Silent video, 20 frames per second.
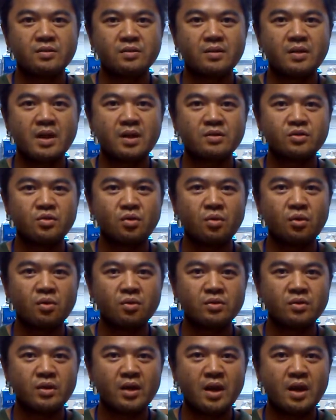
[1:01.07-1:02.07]
and so
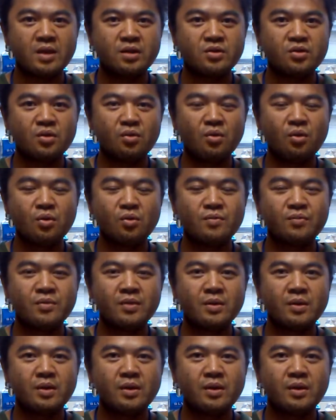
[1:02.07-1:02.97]
on.